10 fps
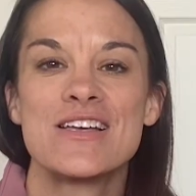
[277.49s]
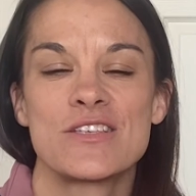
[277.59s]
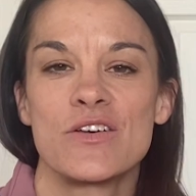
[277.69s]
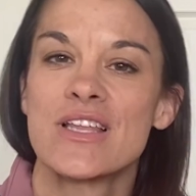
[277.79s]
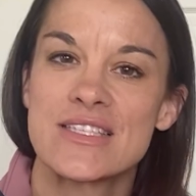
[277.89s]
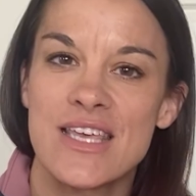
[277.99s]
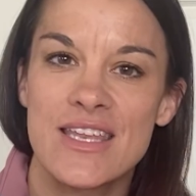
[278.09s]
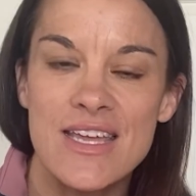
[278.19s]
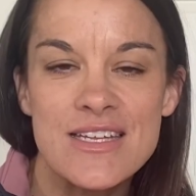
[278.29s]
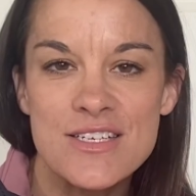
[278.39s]
So let's
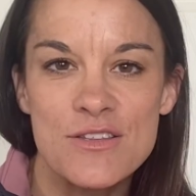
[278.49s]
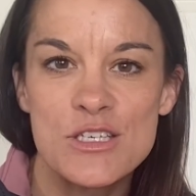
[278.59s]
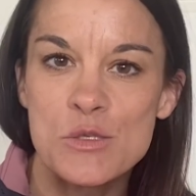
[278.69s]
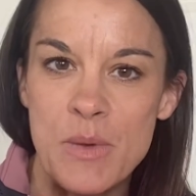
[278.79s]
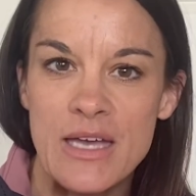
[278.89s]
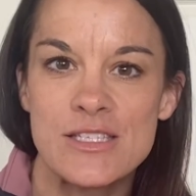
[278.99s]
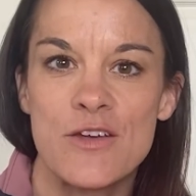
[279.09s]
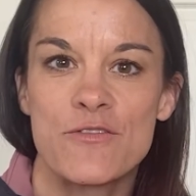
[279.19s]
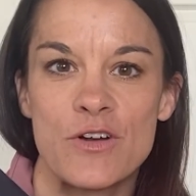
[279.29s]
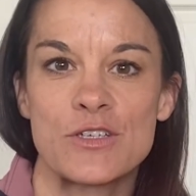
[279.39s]
get into the specs
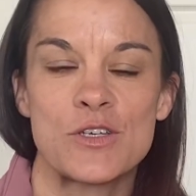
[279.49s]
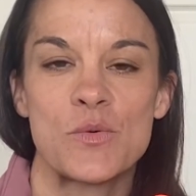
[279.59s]
first.